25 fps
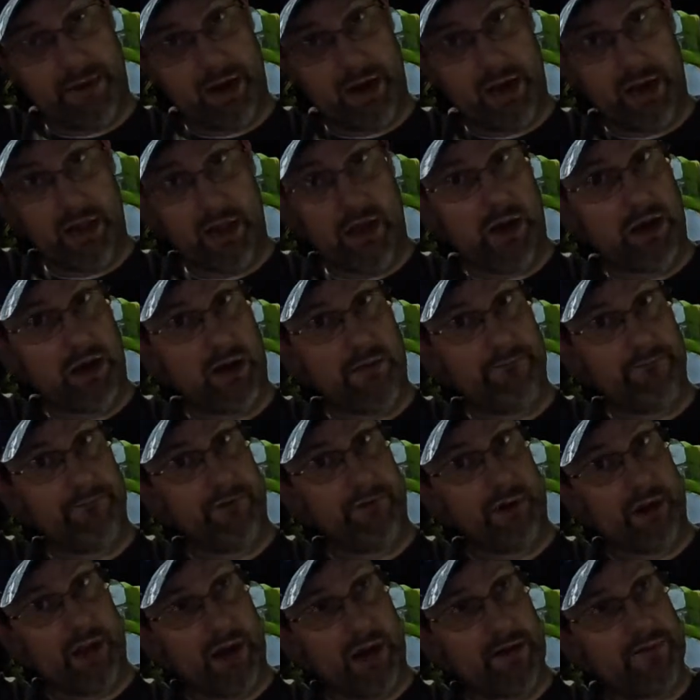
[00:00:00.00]
alarm
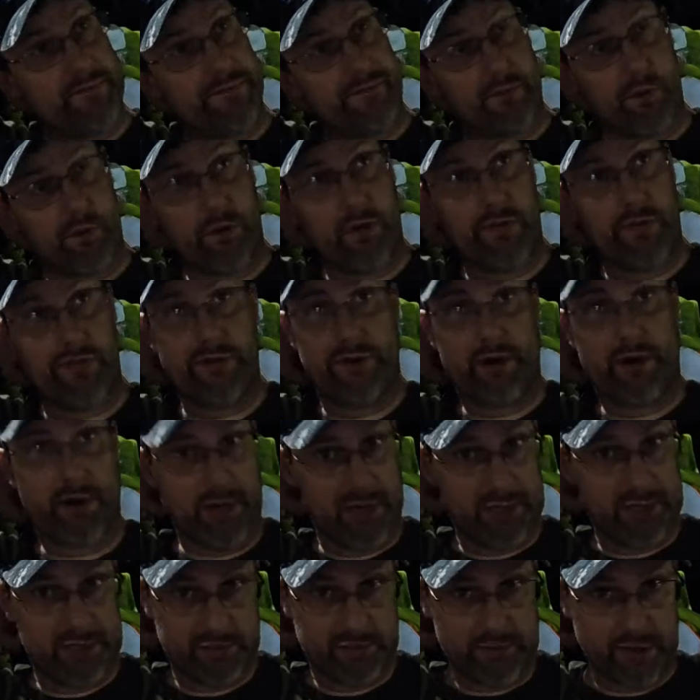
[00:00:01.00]
for like
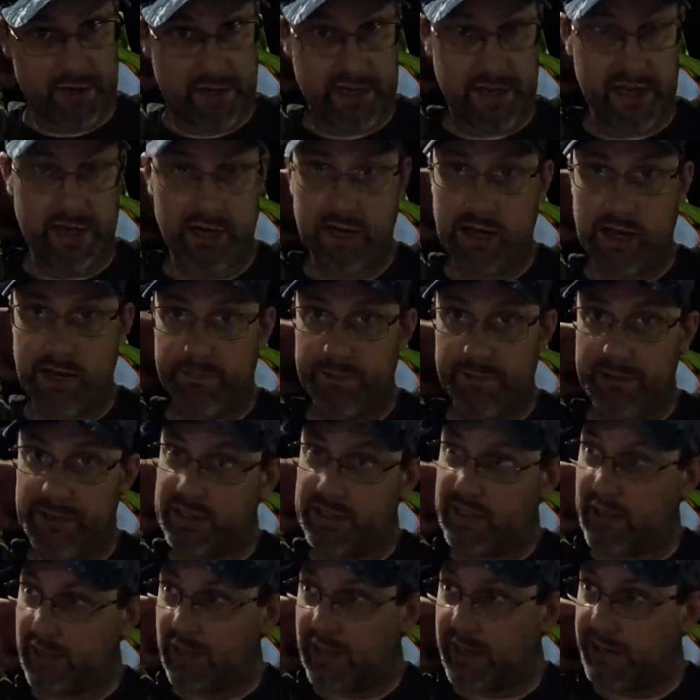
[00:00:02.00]
4:30 so I get up in
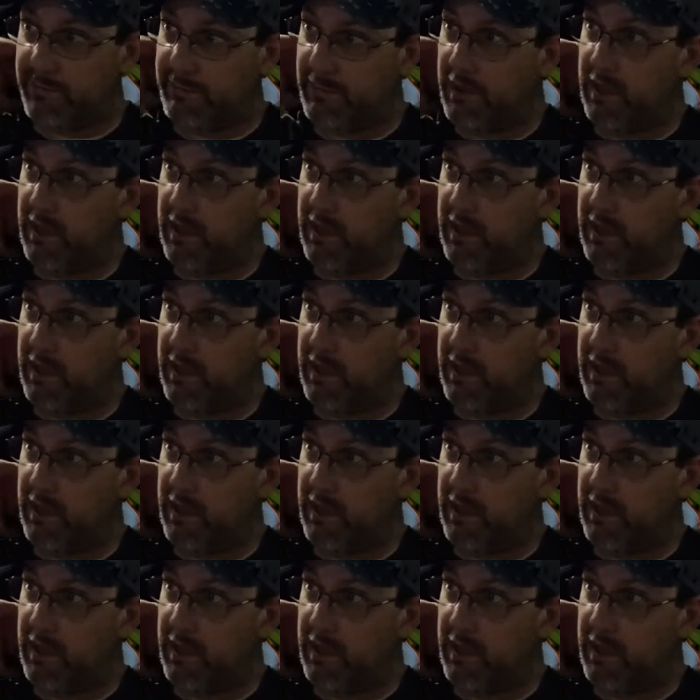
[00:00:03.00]
time